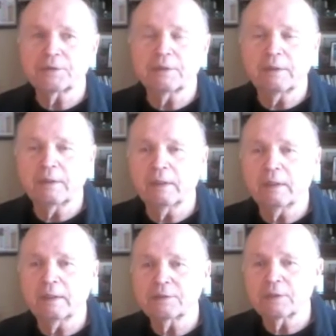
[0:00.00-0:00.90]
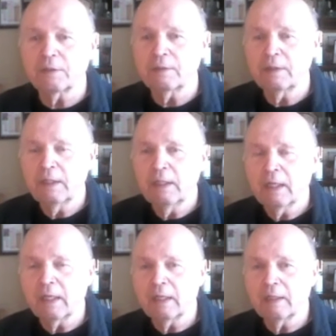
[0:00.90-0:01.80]
And so
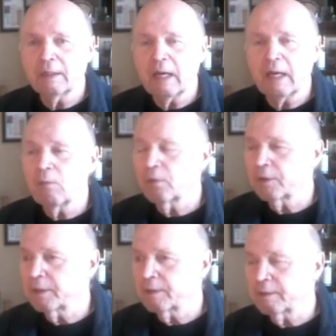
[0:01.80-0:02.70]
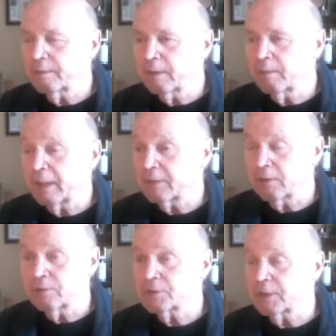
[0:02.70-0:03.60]
I worry about
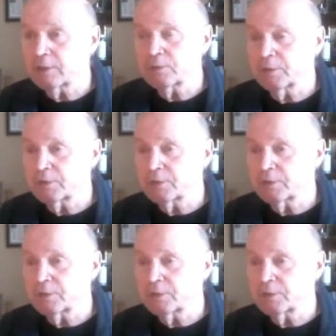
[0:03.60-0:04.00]
those things, which